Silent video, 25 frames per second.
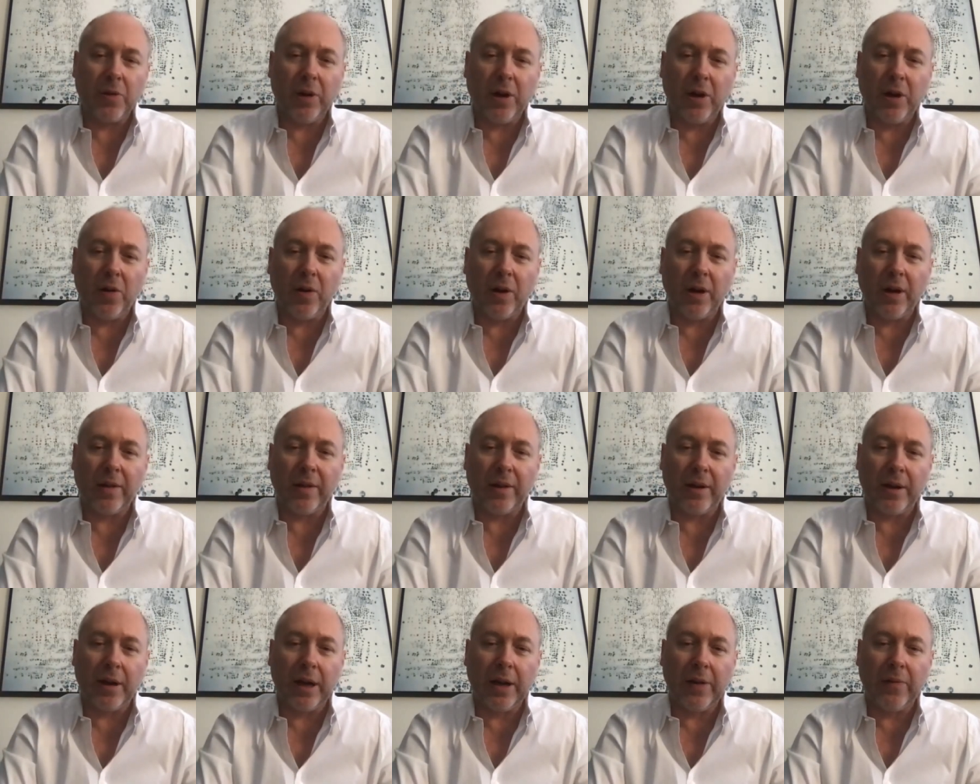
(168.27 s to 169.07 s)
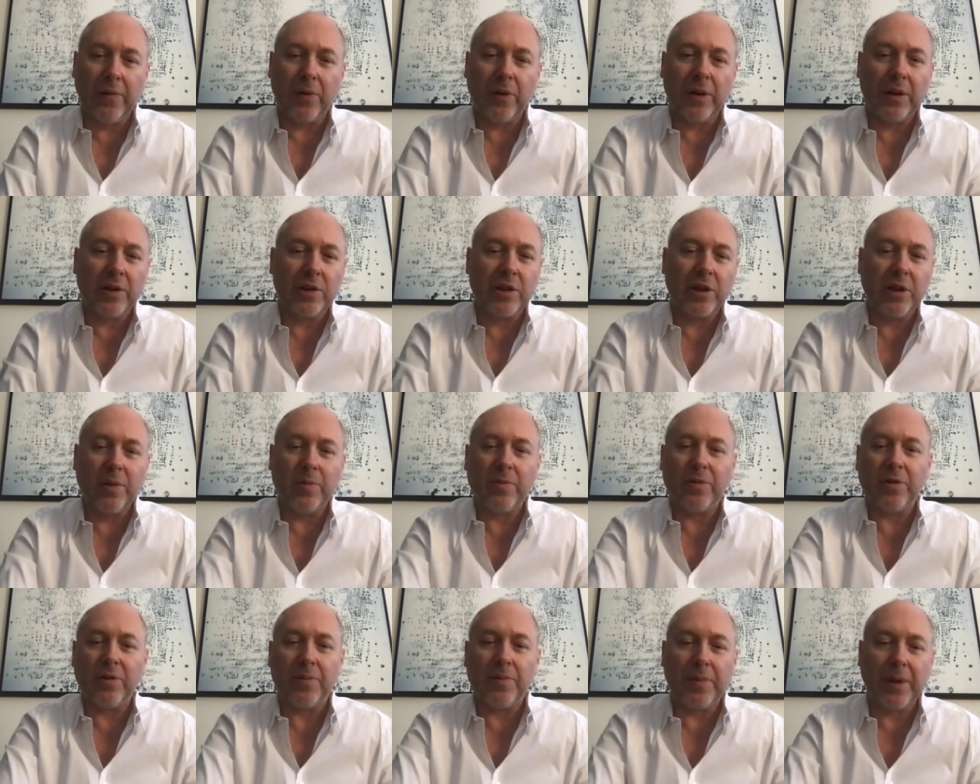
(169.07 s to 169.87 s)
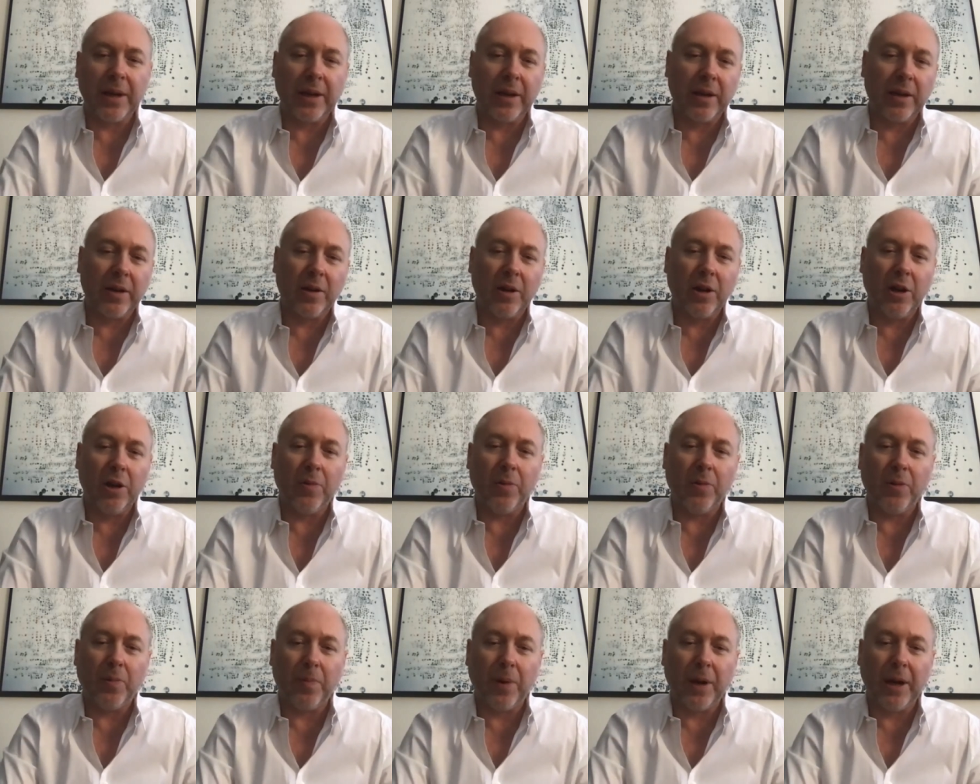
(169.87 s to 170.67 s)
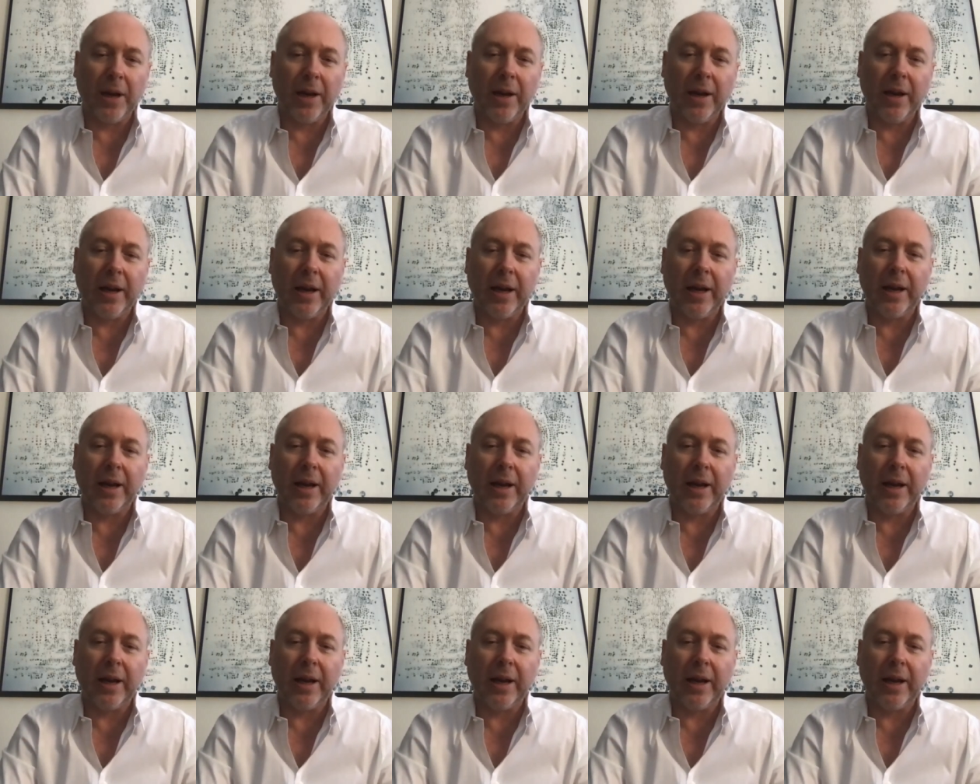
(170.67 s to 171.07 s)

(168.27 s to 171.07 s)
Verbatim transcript: a whole other level in terms of being a global player